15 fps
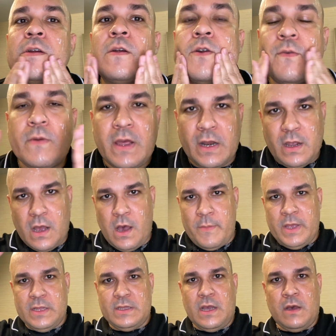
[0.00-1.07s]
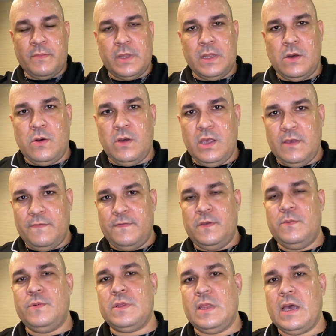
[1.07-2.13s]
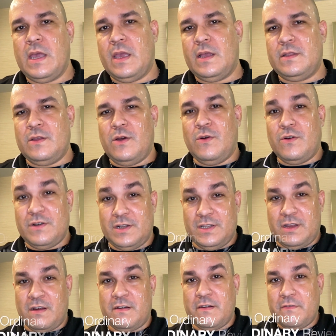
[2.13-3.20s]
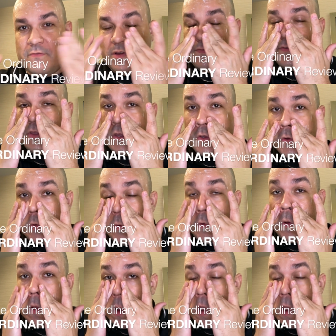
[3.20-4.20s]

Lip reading: Write a comment down below if you would like an Ordinary review.